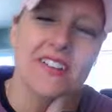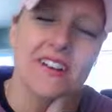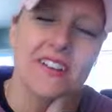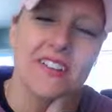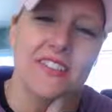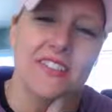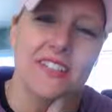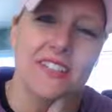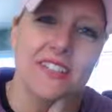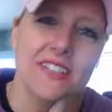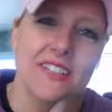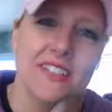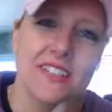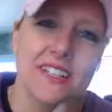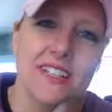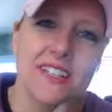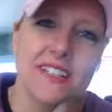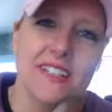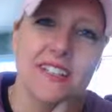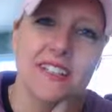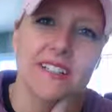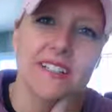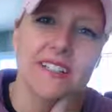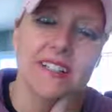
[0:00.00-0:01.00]
on the
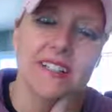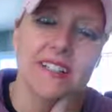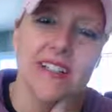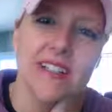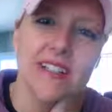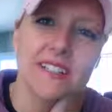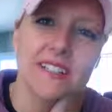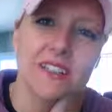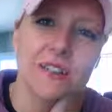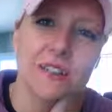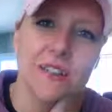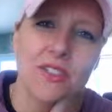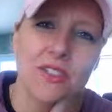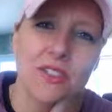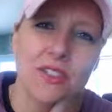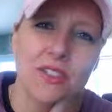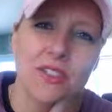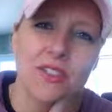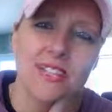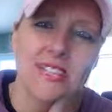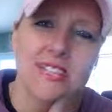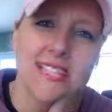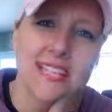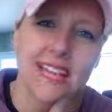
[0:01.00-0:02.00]
street and you had
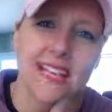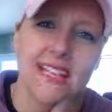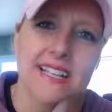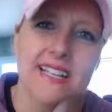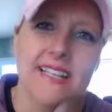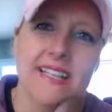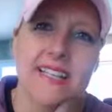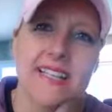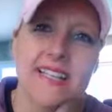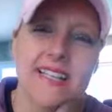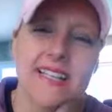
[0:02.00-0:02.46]
30 seconds